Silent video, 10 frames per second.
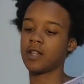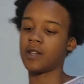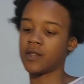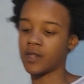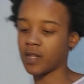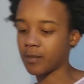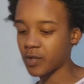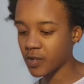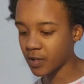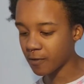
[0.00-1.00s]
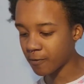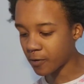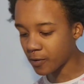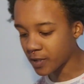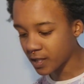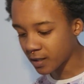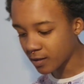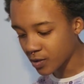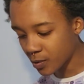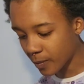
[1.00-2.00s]
So then I'm just gonna fold it
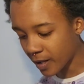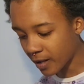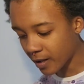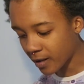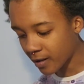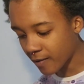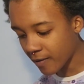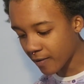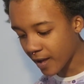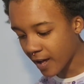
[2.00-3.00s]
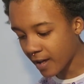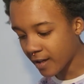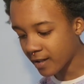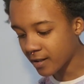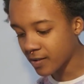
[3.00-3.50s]
to where that